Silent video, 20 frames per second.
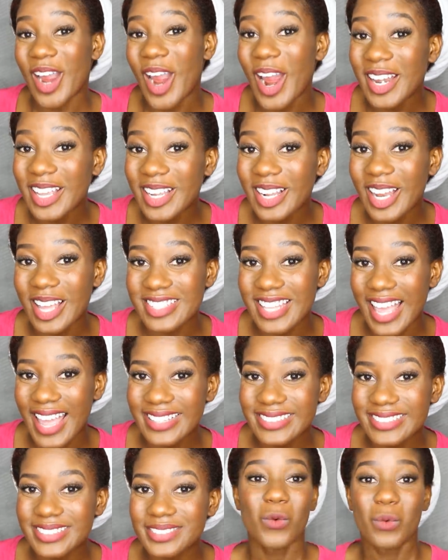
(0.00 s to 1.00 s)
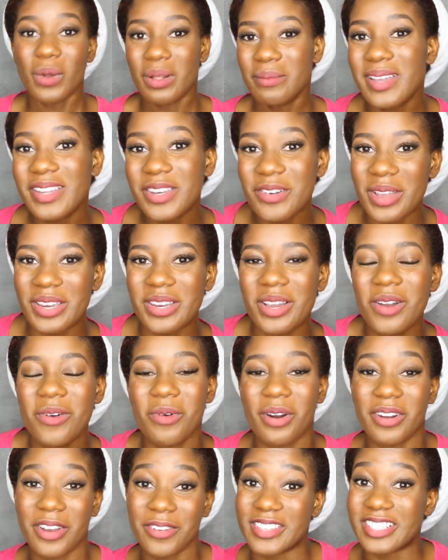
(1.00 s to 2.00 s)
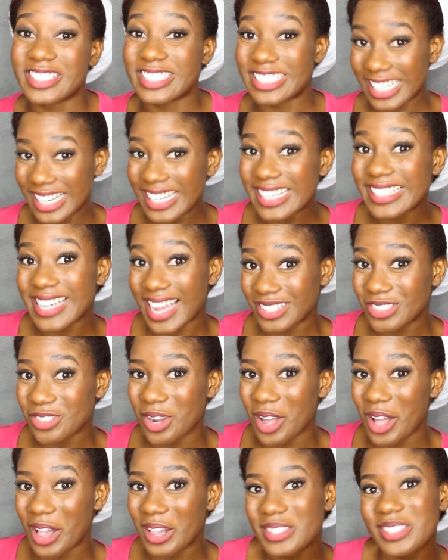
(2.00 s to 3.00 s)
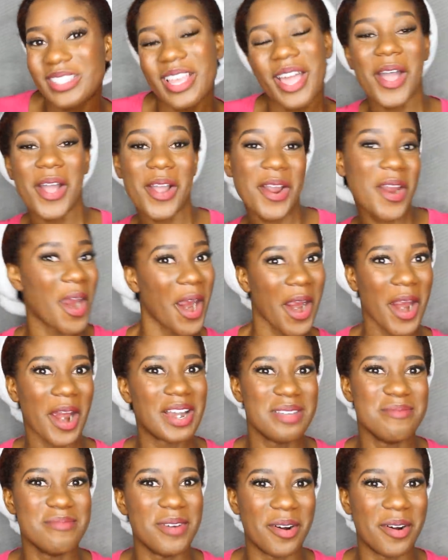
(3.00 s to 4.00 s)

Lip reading: the curly closet will be doing one of Thechicnatural's curly